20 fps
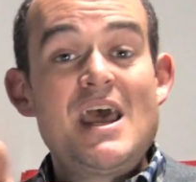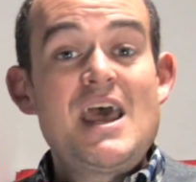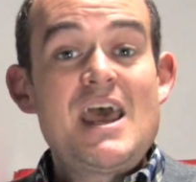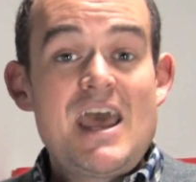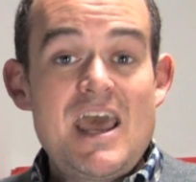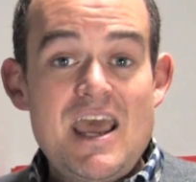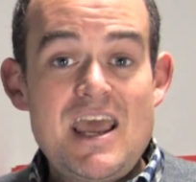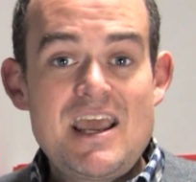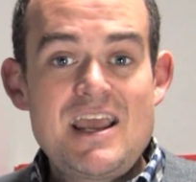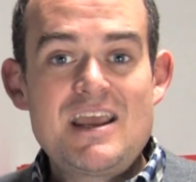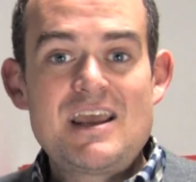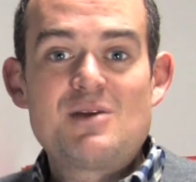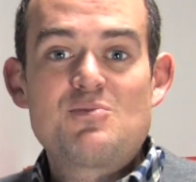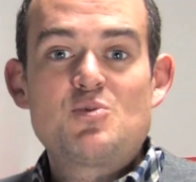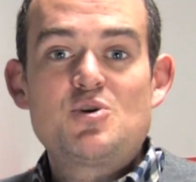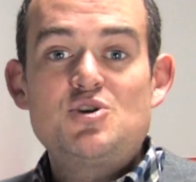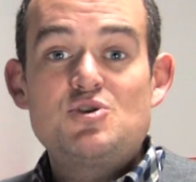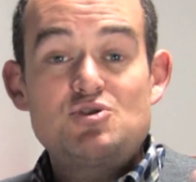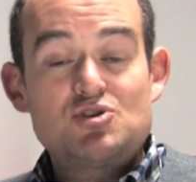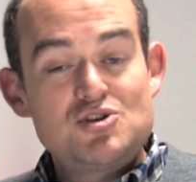A, and
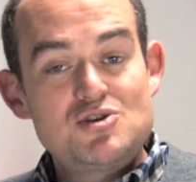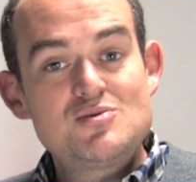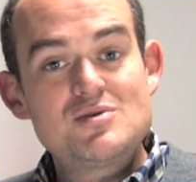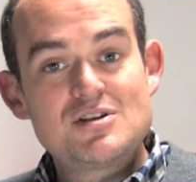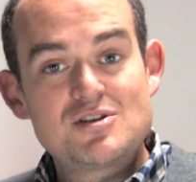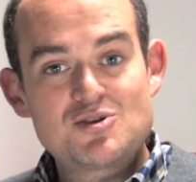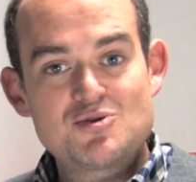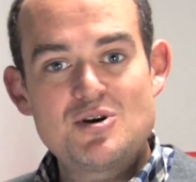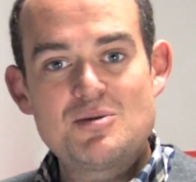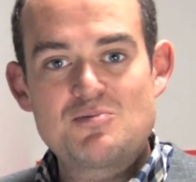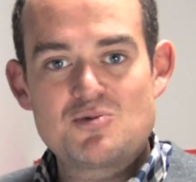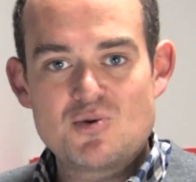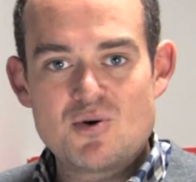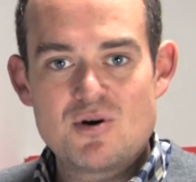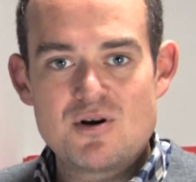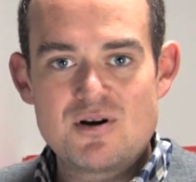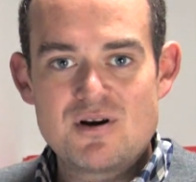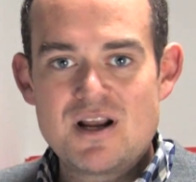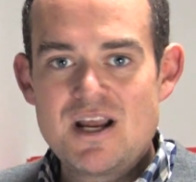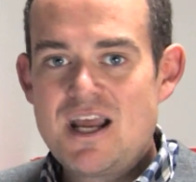when you shoot in script
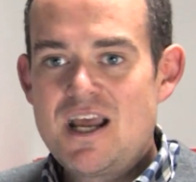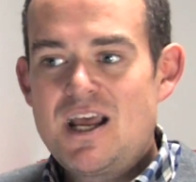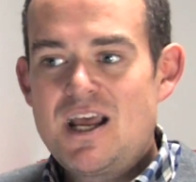order,